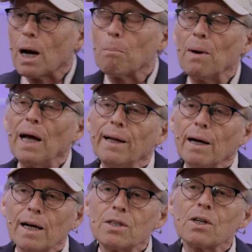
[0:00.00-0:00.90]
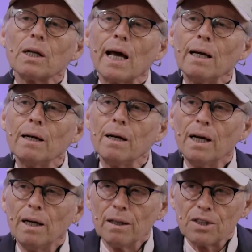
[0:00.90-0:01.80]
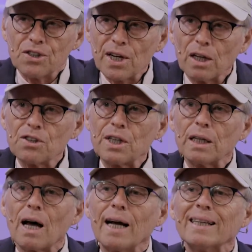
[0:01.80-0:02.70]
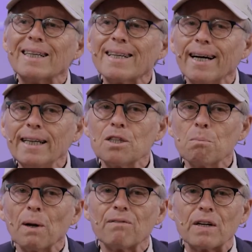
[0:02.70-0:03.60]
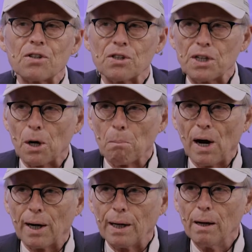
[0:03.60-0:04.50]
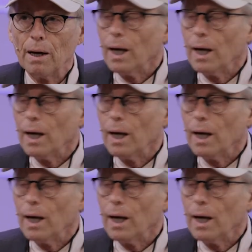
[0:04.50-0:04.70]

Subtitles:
it up, and they isolated the cells that line the tiniest blood vessels in our body.